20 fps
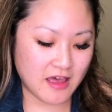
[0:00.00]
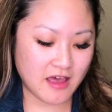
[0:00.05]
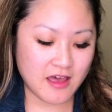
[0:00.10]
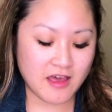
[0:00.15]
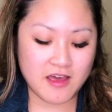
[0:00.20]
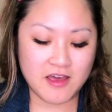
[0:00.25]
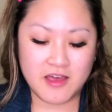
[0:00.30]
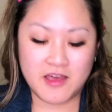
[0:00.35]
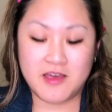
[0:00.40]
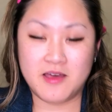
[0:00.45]

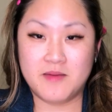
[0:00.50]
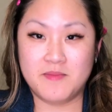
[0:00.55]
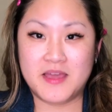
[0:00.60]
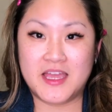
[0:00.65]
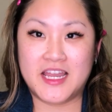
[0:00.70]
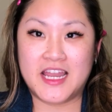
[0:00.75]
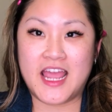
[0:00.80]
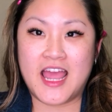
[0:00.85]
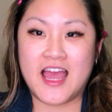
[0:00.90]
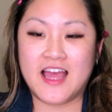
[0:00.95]

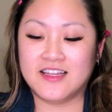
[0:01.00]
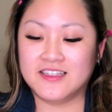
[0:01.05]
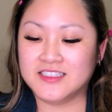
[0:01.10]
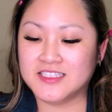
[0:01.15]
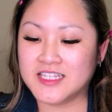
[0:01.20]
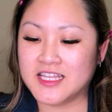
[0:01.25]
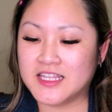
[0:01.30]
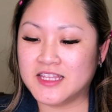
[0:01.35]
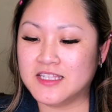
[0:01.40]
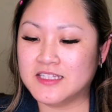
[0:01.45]
And it
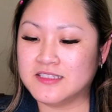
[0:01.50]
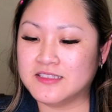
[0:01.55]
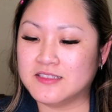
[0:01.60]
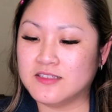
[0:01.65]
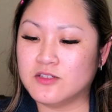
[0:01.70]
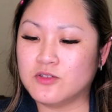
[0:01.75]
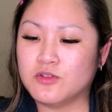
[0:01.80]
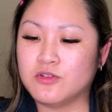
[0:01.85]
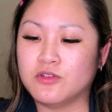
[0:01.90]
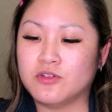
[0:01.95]
has like this
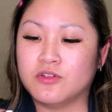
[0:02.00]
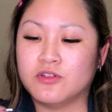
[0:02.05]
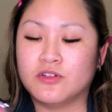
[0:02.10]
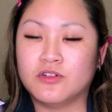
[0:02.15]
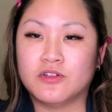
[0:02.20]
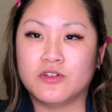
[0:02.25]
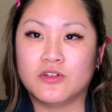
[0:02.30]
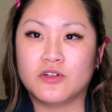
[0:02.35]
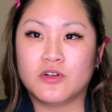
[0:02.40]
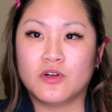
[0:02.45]
little
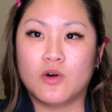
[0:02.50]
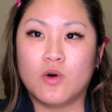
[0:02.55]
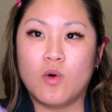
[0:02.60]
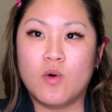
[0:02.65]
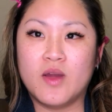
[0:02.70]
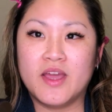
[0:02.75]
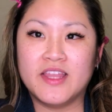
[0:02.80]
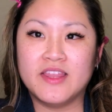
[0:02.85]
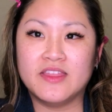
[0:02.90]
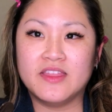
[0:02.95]

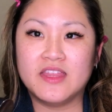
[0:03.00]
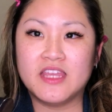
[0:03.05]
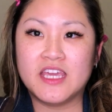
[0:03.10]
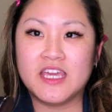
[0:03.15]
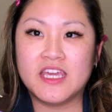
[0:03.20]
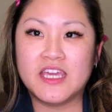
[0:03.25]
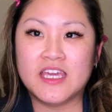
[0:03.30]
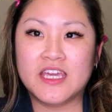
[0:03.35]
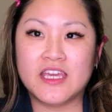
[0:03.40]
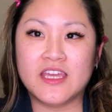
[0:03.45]
coin
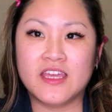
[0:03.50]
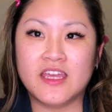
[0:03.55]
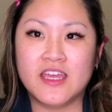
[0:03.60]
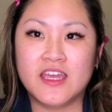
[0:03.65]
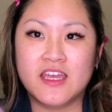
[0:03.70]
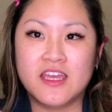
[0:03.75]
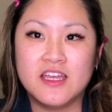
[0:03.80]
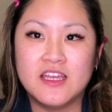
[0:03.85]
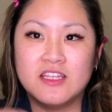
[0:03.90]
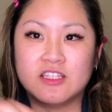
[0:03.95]
thing
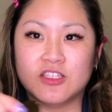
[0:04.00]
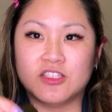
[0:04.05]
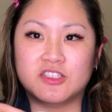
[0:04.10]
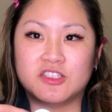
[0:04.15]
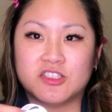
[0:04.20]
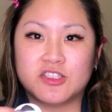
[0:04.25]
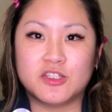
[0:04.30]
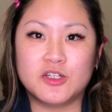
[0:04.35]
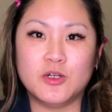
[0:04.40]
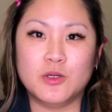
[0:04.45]
to
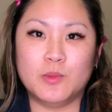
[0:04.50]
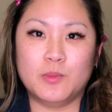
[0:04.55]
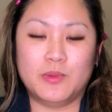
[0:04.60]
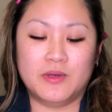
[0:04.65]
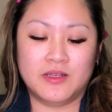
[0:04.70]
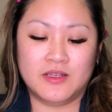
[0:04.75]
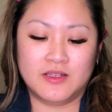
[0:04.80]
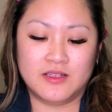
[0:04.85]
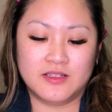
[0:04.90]
scoop.